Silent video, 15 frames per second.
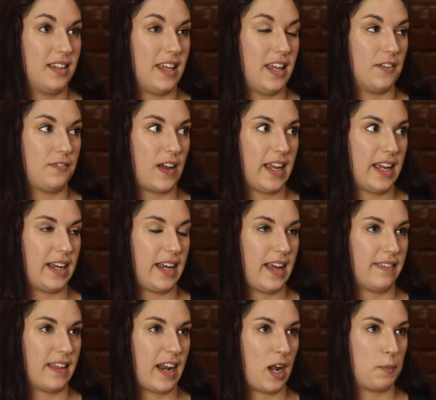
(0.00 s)
If I hadn't
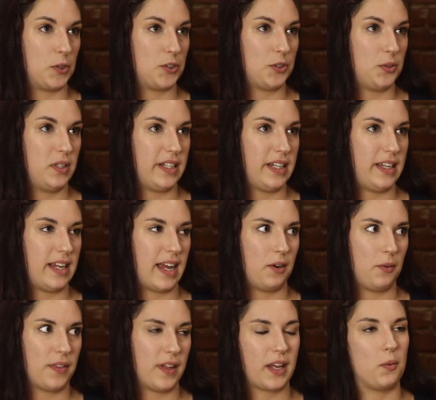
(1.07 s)
had that opportunity, I
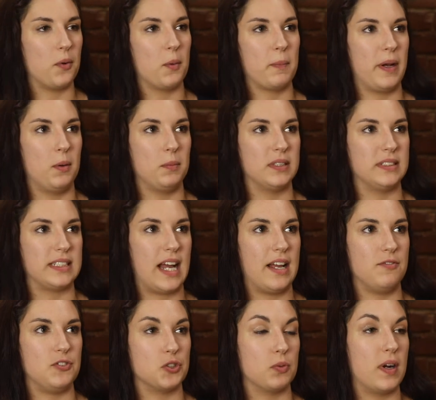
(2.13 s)
don't think I would have been able to
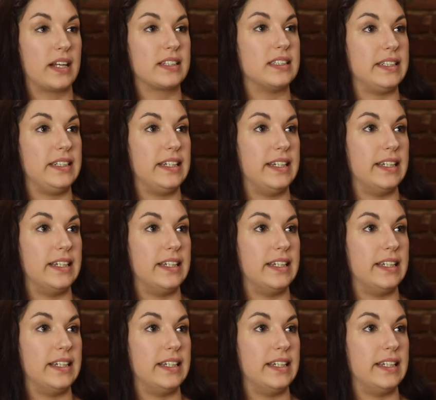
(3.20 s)
dive directly